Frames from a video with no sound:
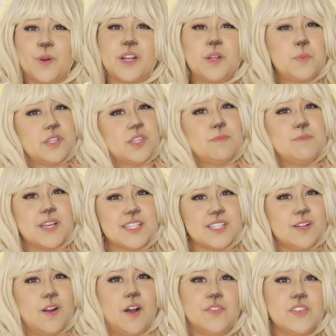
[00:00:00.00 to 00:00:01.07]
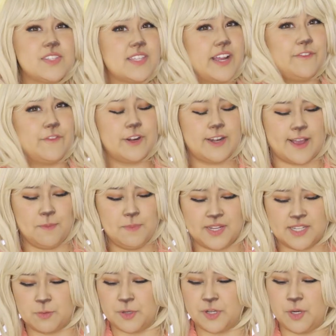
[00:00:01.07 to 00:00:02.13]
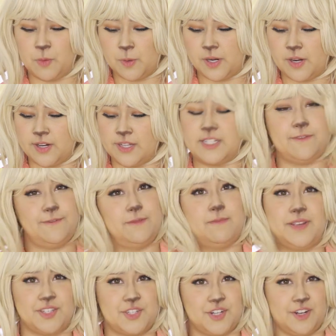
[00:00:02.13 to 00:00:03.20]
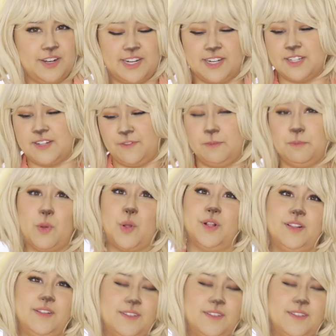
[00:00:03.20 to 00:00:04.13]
We're going to put the mixer on the side for now because we're going to work on a different mixture in a different bowl.